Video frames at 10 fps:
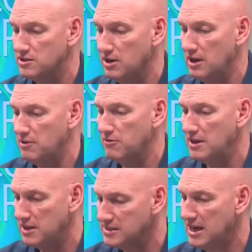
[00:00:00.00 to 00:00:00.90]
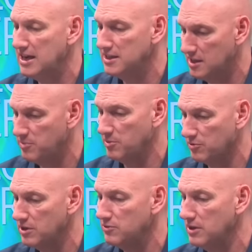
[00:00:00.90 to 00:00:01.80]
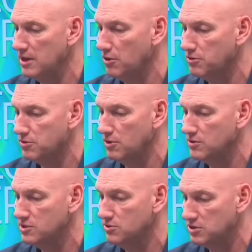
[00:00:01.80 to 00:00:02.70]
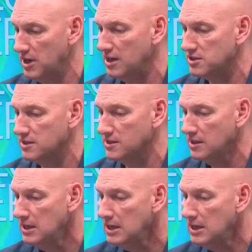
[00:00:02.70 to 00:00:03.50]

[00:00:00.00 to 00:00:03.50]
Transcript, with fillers: So I, I write the signs that people read when they go through those two attractions.